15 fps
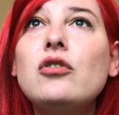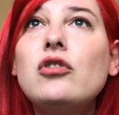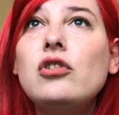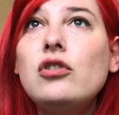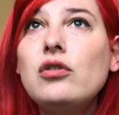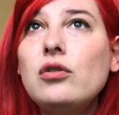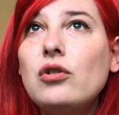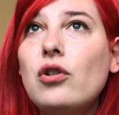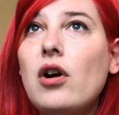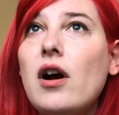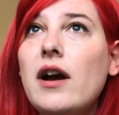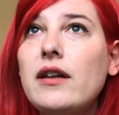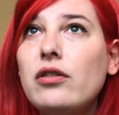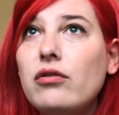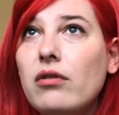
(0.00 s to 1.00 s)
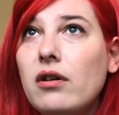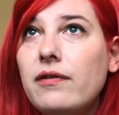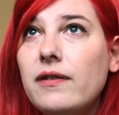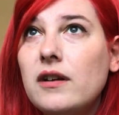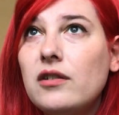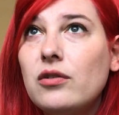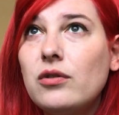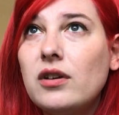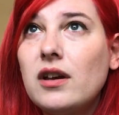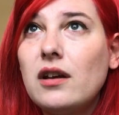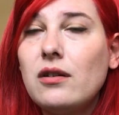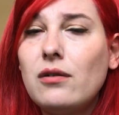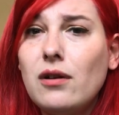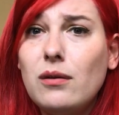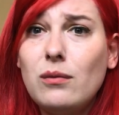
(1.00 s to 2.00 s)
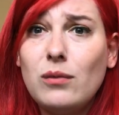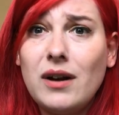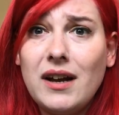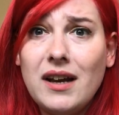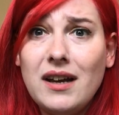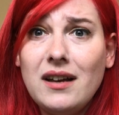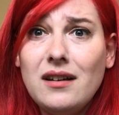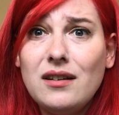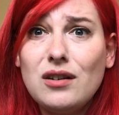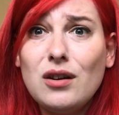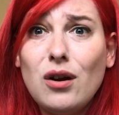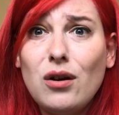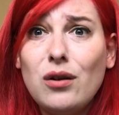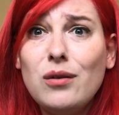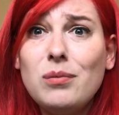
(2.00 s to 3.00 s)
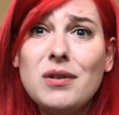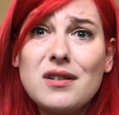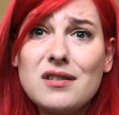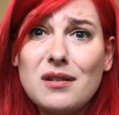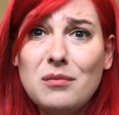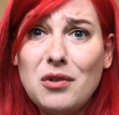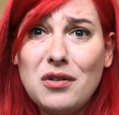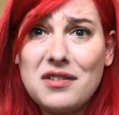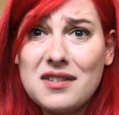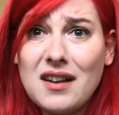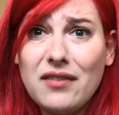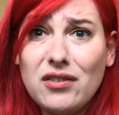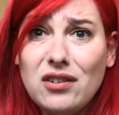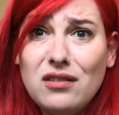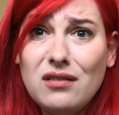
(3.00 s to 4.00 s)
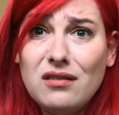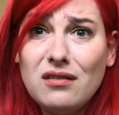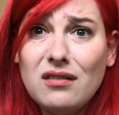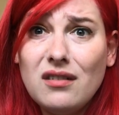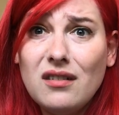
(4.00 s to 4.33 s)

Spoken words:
Do you cry and throw a fit until you get your own way? No, because I'm not 7.